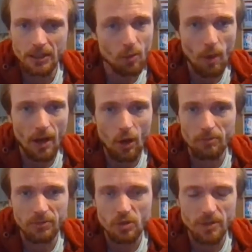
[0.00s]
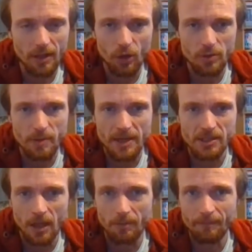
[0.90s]
Don't weigh a lot. Don't take a lot of
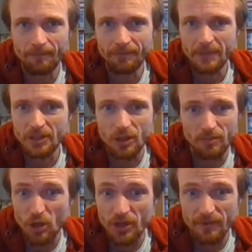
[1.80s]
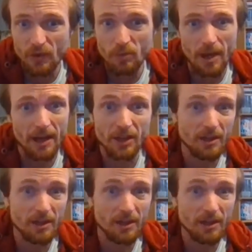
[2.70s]
space up. You can put it in your food bag.